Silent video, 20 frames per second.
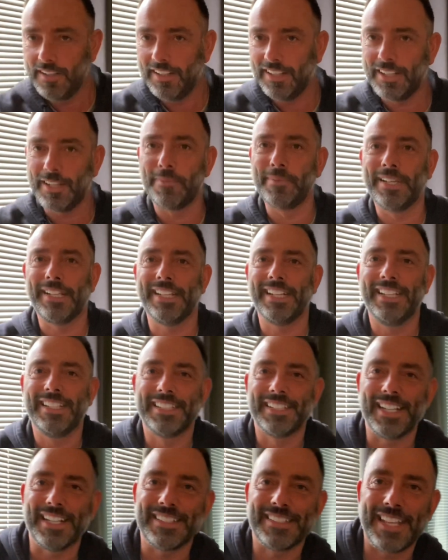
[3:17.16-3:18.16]
coming in
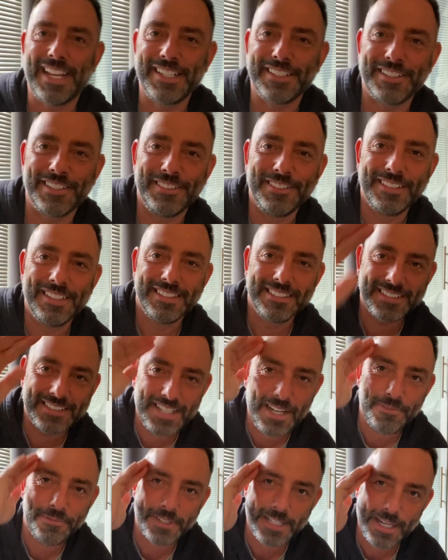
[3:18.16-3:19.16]
the next day or two.
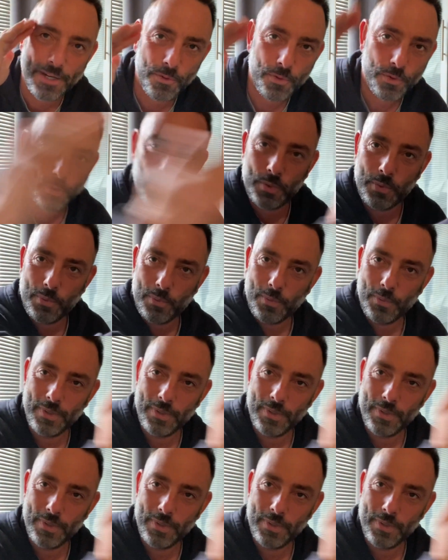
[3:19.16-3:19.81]
Ta-ta for now.